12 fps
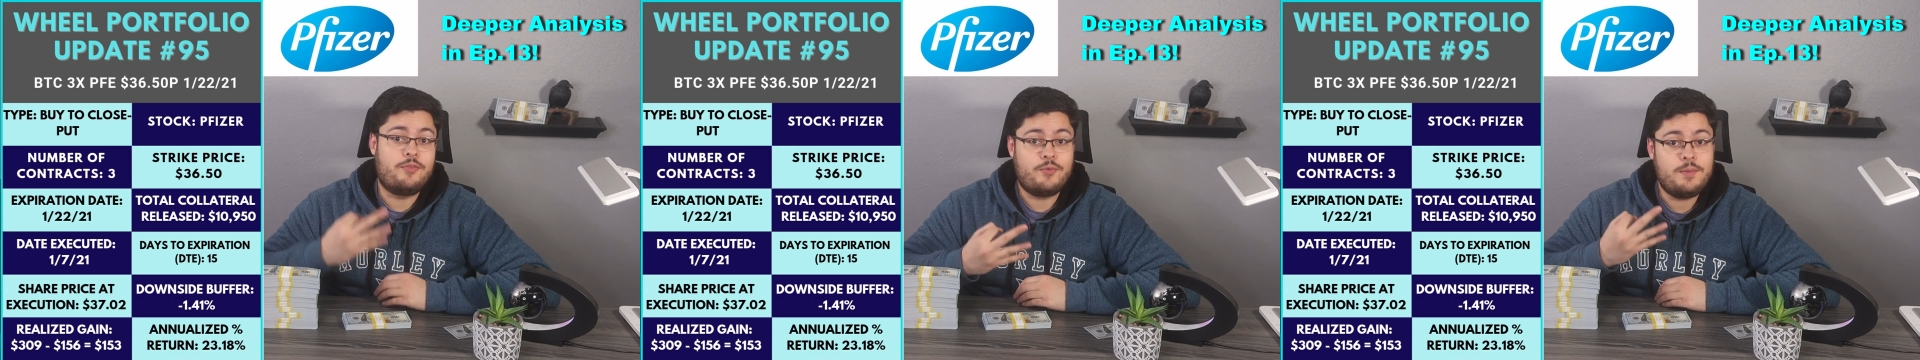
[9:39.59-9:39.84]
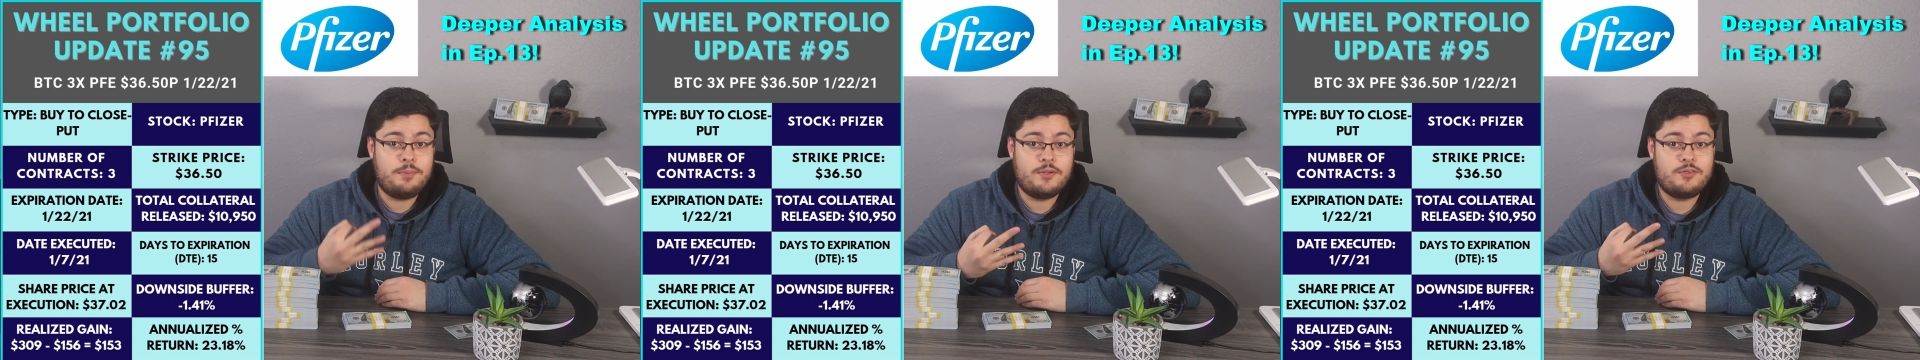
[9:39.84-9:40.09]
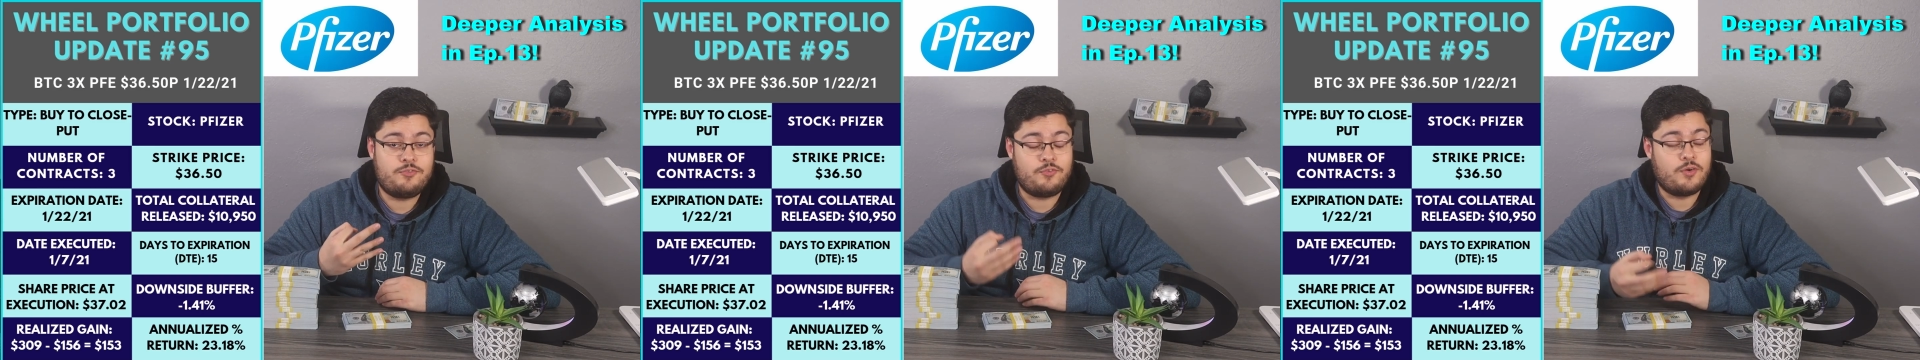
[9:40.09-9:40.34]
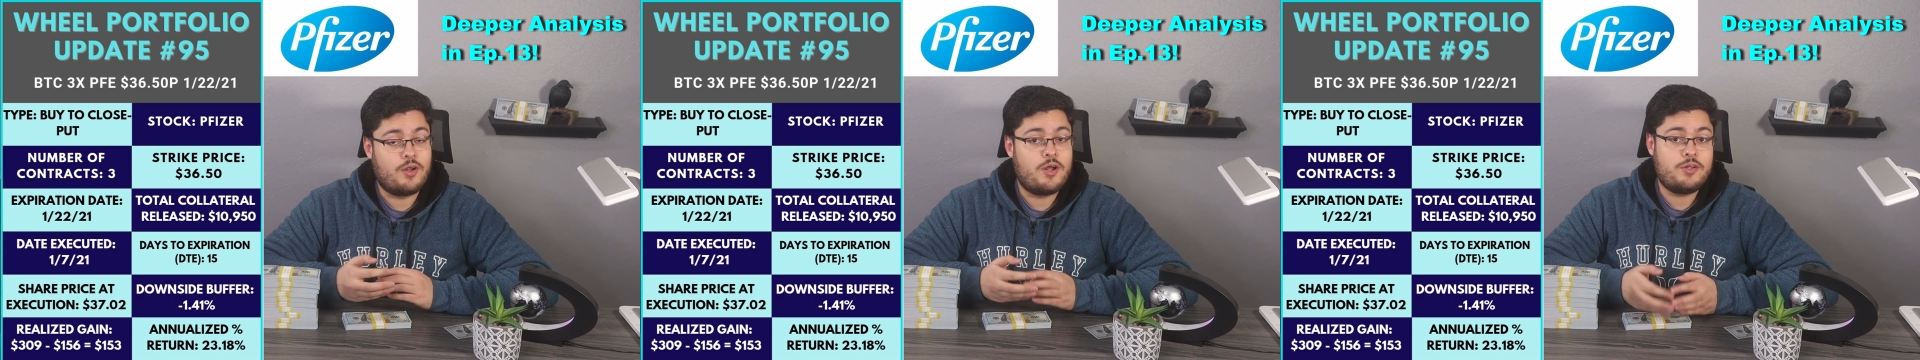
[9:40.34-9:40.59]
3 puts
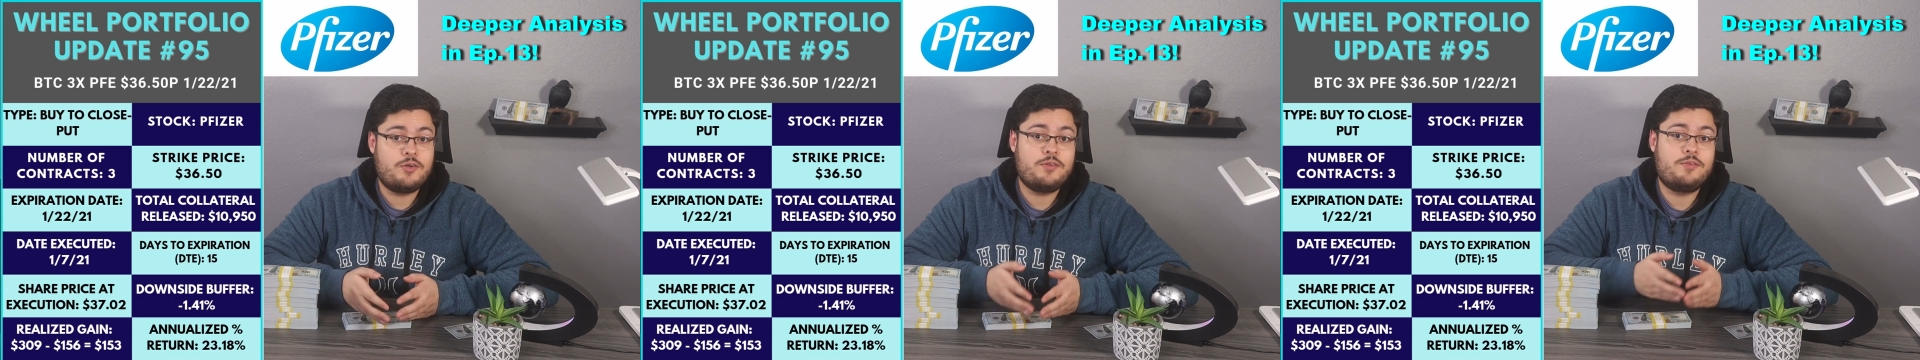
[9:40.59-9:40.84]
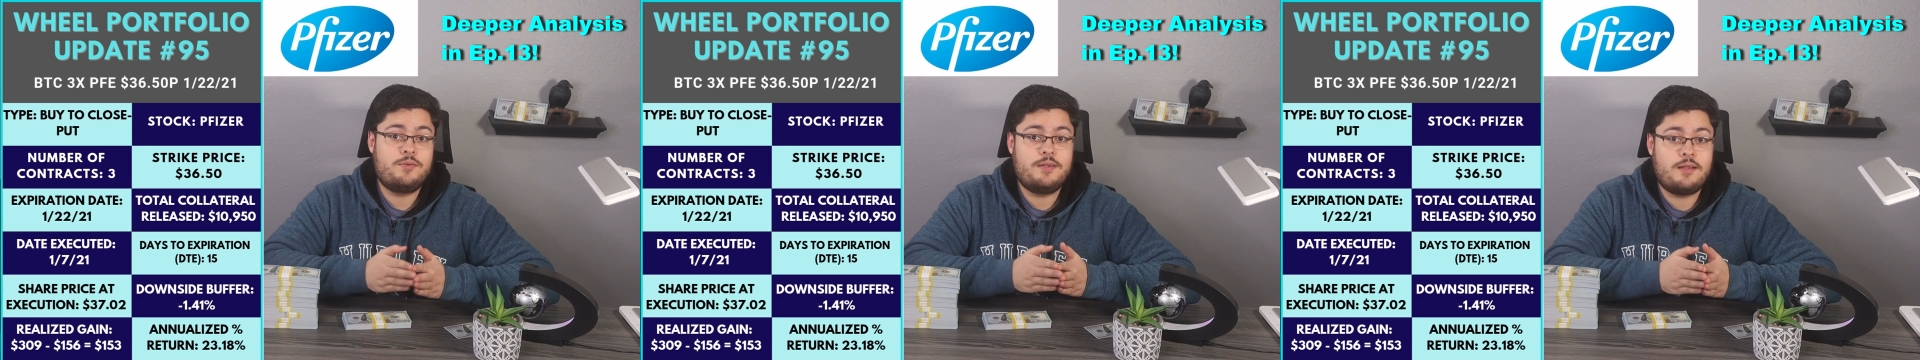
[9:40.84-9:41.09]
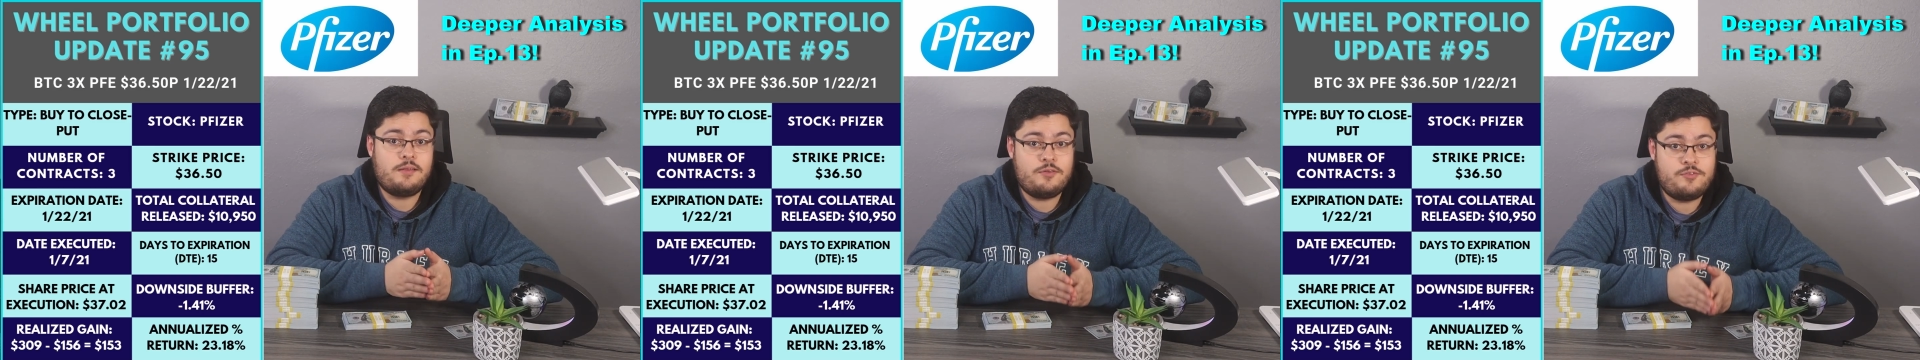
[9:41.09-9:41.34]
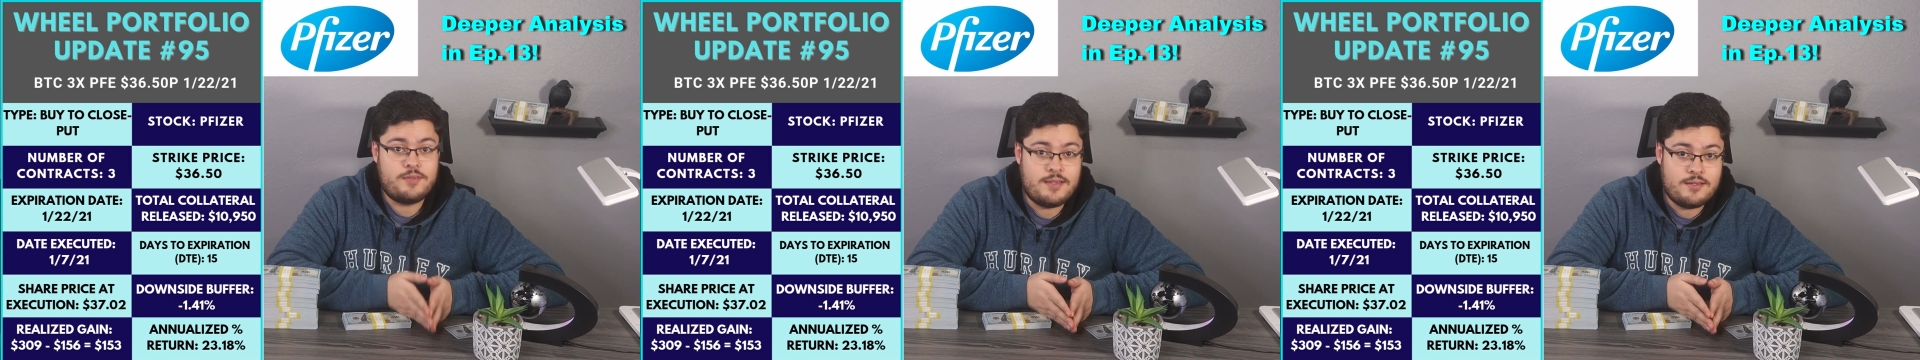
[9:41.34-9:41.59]
for
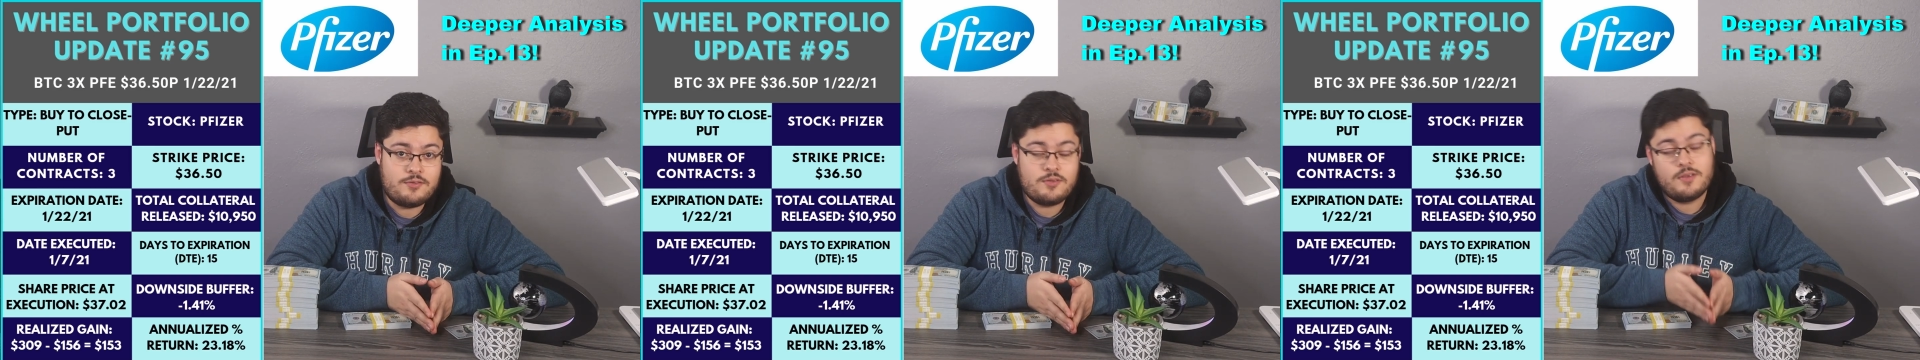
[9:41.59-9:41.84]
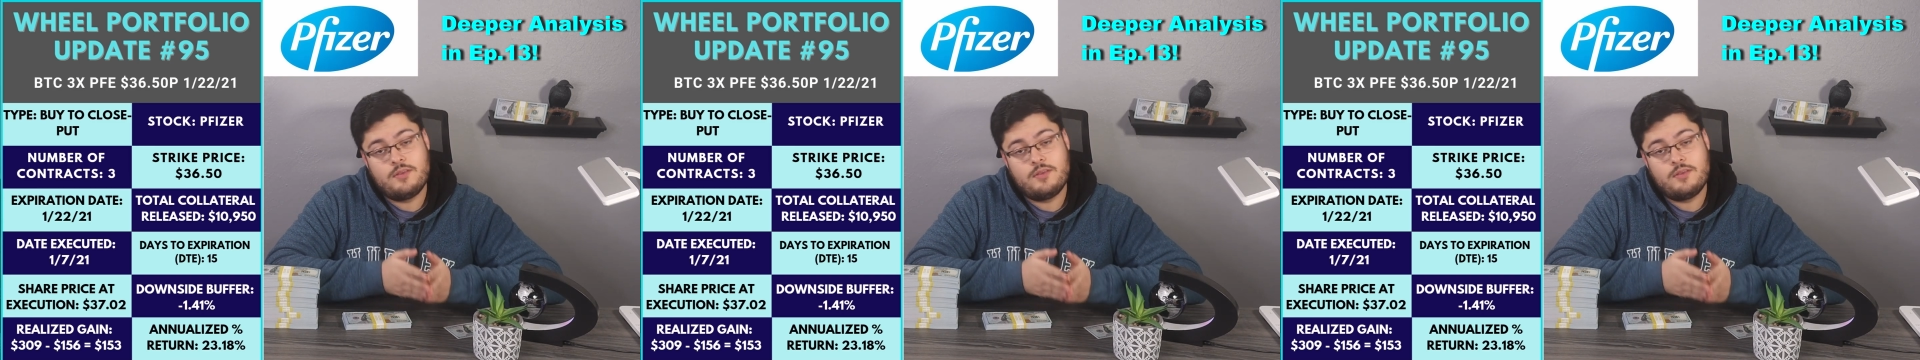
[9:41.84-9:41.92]
$103 each,